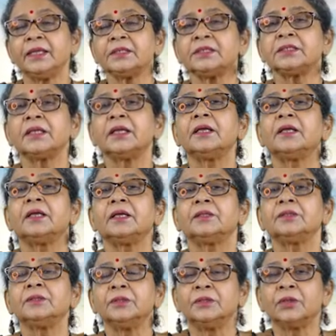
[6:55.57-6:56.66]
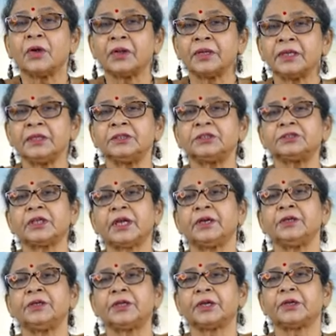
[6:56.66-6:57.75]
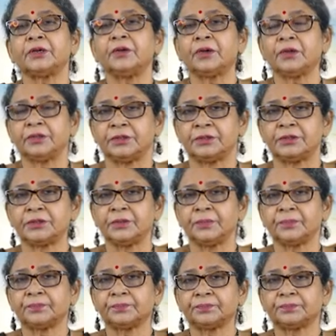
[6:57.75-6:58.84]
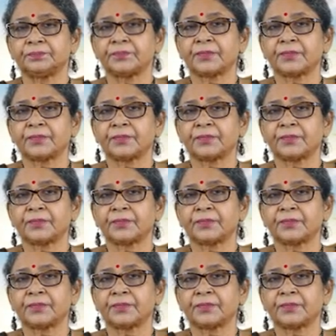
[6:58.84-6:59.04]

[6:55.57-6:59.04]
is knowledge and technology.